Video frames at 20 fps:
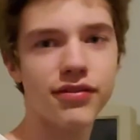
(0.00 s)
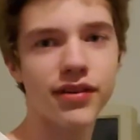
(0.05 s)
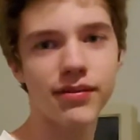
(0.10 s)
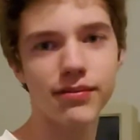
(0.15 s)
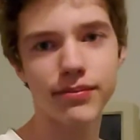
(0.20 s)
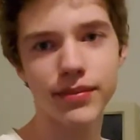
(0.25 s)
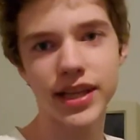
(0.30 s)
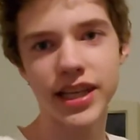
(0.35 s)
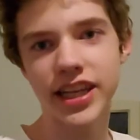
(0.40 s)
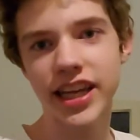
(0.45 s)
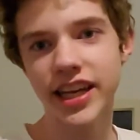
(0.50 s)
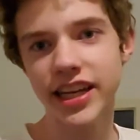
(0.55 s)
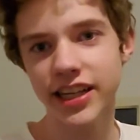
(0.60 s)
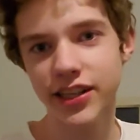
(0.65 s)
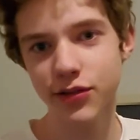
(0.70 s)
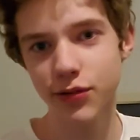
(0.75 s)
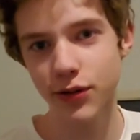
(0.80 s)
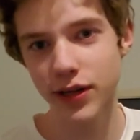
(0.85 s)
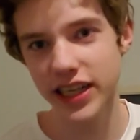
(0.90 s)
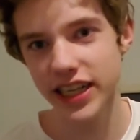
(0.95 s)
me getting
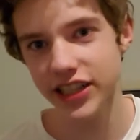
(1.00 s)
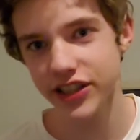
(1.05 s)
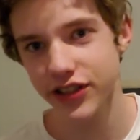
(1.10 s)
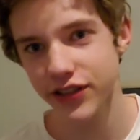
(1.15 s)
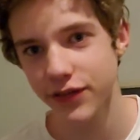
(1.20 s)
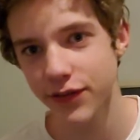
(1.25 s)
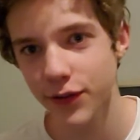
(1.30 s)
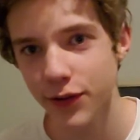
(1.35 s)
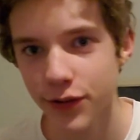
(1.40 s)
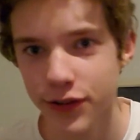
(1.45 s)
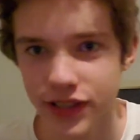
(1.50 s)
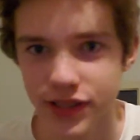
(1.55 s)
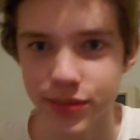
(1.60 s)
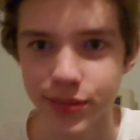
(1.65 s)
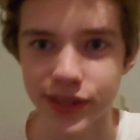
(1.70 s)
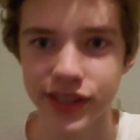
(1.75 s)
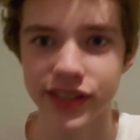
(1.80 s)
Dora Kitchen for Christmas.